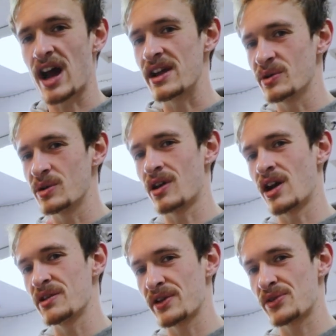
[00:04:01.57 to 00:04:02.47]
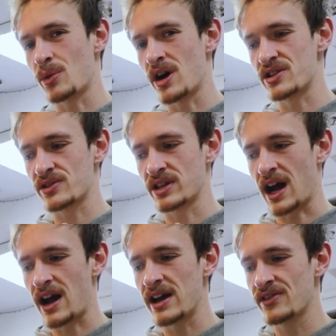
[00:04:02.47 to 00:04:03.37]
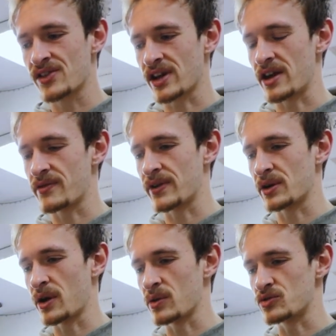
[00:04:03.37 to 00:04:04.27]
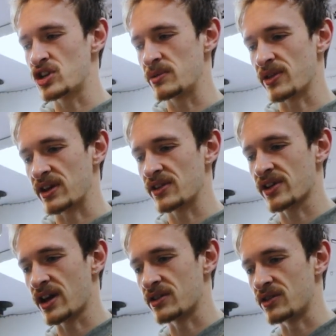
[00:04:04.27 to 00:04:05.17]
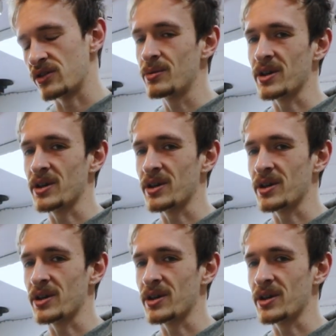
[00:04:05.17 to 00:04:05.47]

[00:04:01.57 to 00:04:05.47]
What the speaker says: I know a lot of us watch guides to kind of figure out cheap things to kind of do,